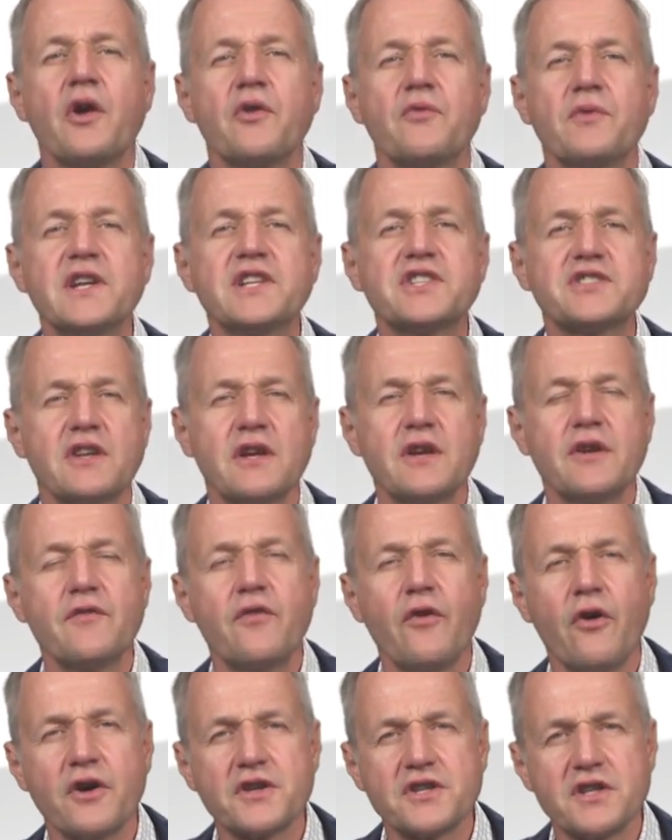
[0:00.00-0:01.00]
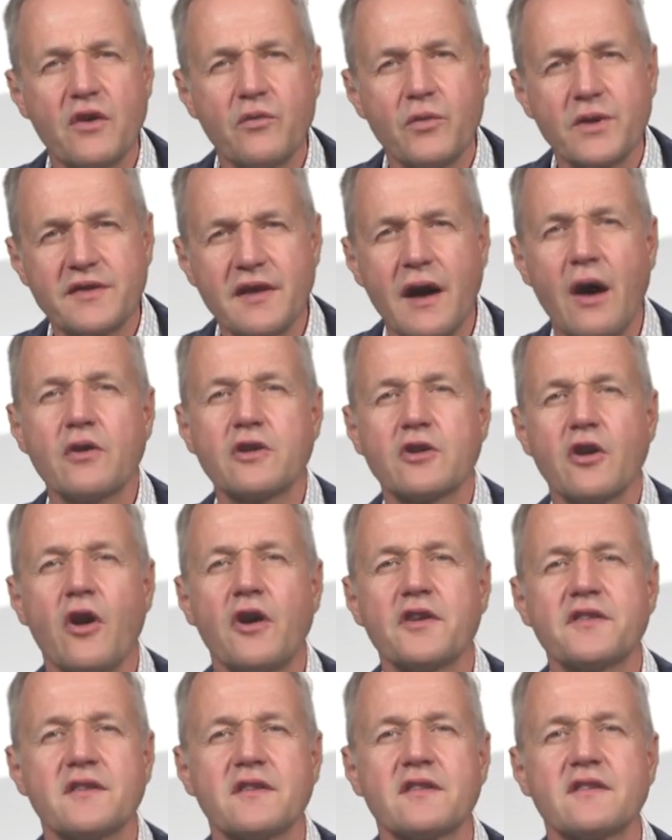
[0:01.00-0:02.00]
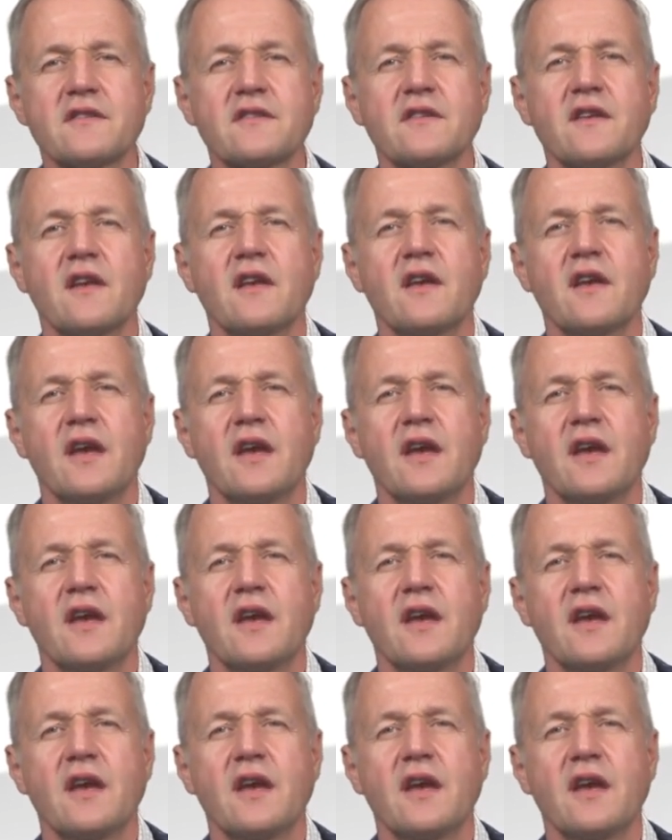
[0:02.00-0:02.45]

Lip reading: reach the inverter without losses